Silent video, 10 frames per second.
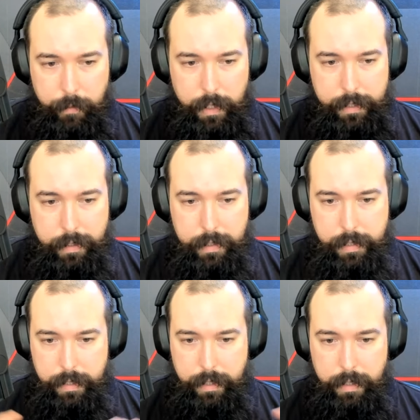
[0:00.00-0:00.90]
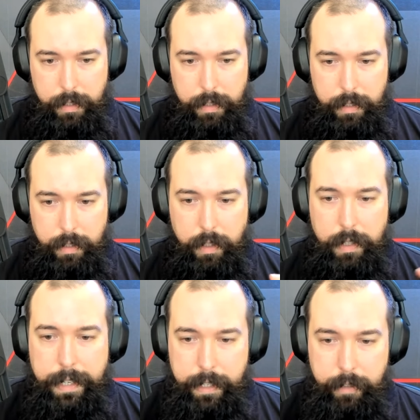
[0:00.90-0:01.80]
Wallet is still
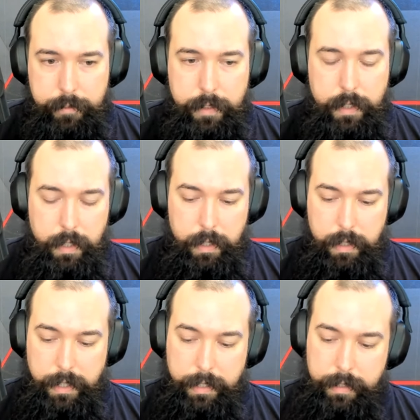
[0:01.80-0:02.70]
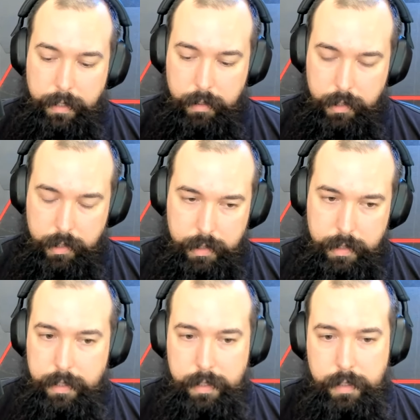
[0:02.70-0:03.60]
alive, right? It just,
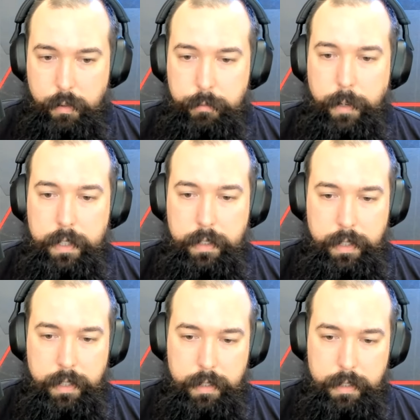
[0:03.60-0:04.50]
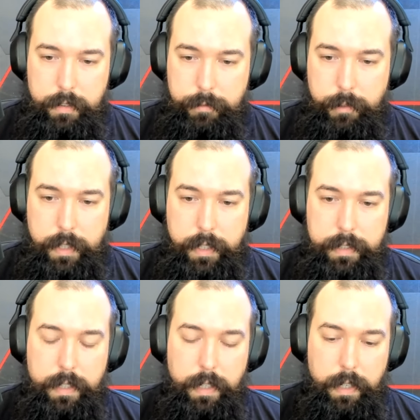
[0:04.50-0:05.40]
there is no funding for
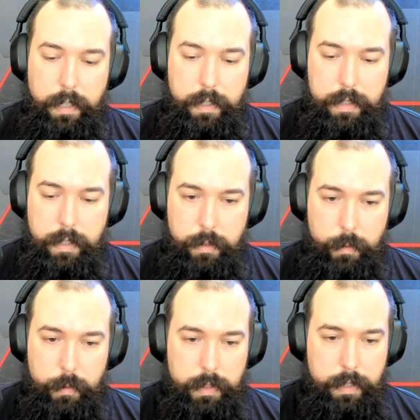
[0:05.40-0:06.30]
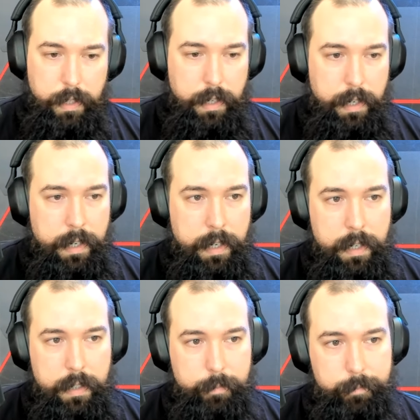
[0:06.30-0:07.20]
it. So there
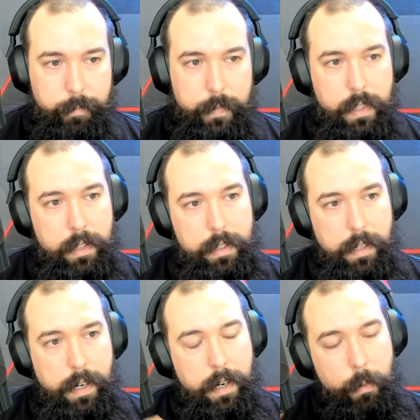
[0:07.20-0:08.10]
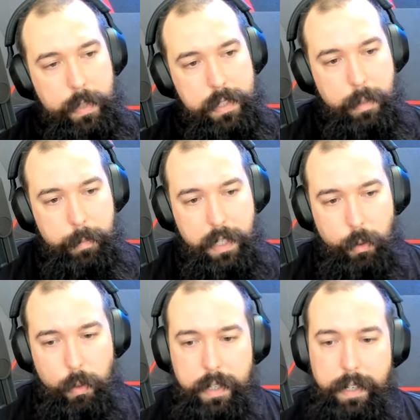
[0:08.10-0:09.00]
are, there are Wasabi
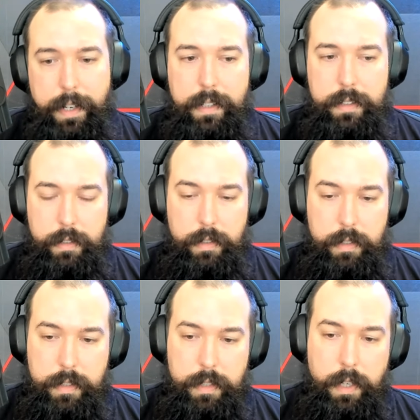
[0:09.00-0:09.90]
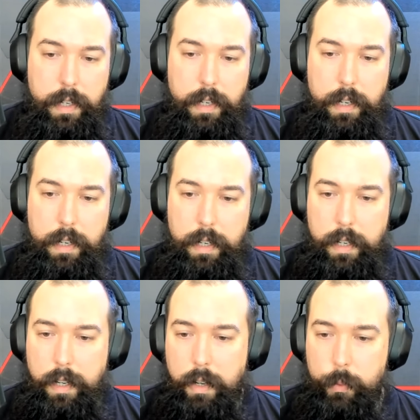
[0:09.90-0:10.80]
coordinators uh,
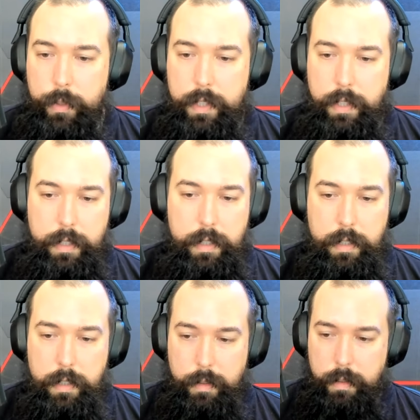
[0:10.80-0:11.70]
out there.